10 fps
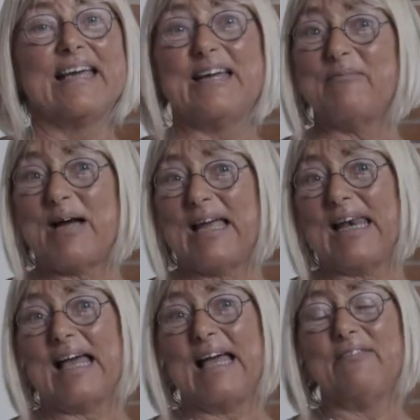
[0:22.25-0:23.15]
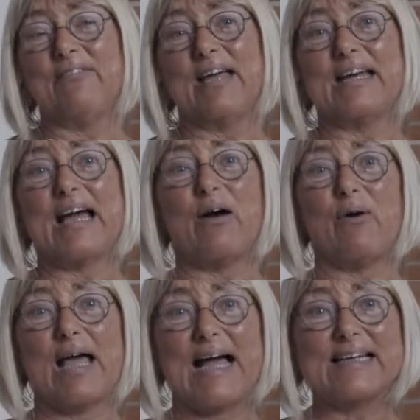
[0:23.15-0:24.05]
in my life and how
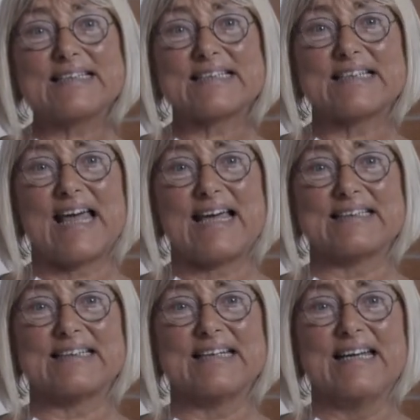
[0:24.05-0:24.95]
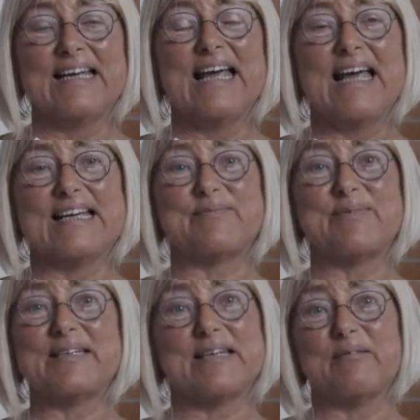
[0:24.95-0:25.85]
Aliceland has
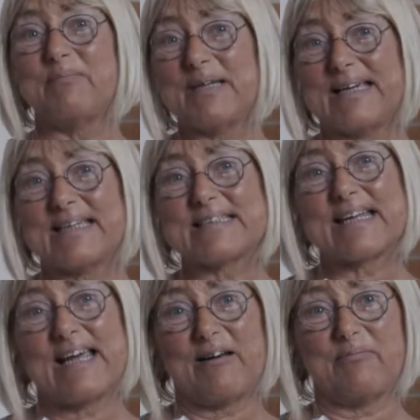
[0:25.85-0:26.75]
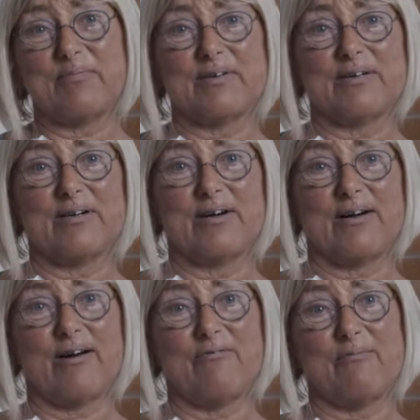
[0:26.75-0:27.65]
been the biggest helper
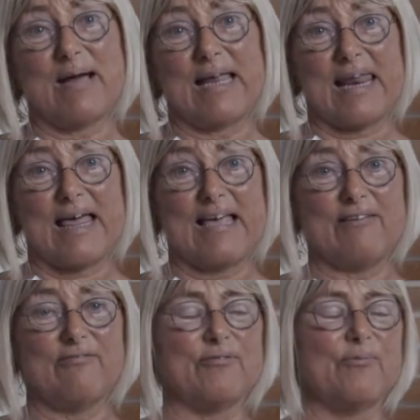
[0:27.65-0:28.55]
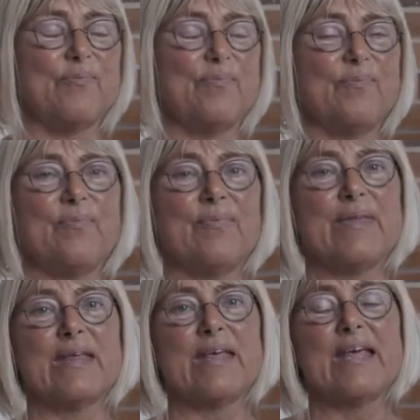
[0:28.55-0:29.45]
of my life.
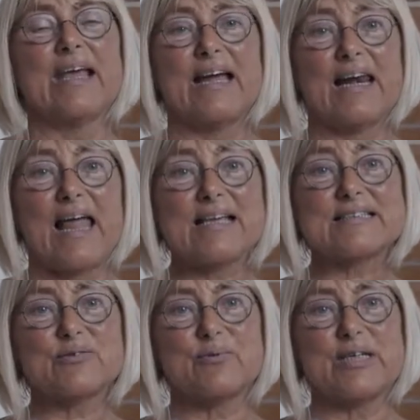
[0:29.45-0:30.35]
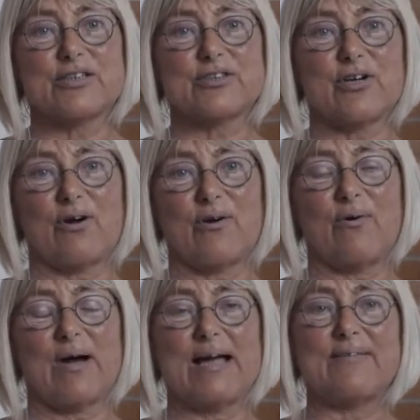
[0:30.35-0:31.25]
Last week's
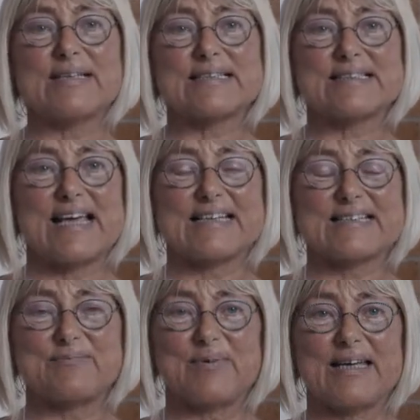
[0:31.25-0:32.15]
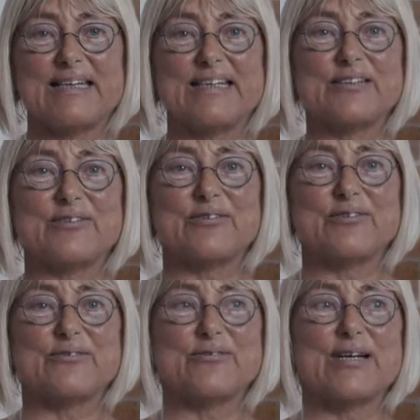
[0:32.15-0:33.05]
show, I was explaining to
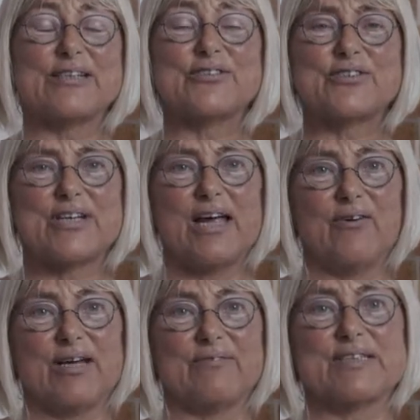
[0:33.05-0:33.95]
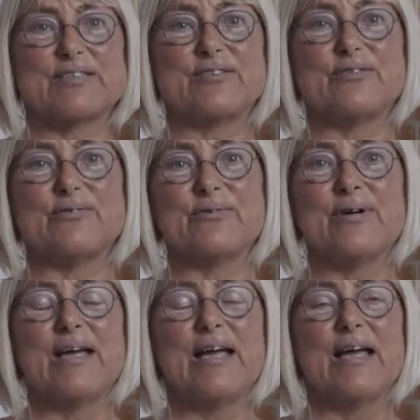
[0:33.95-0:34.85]
you and sharing with you
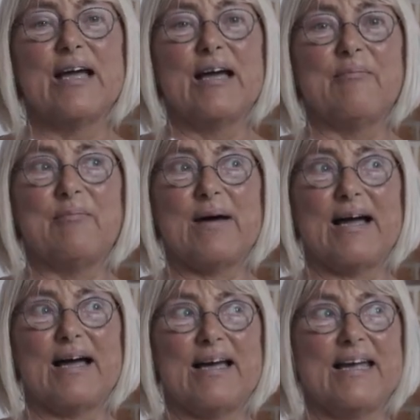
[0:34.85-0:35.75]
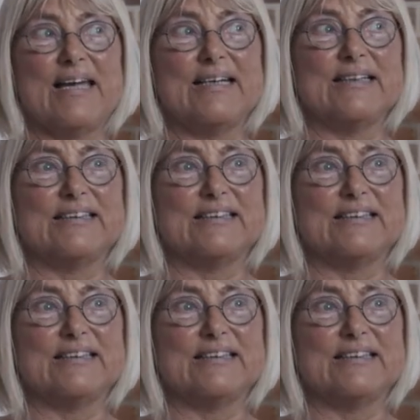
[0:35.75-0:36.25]
my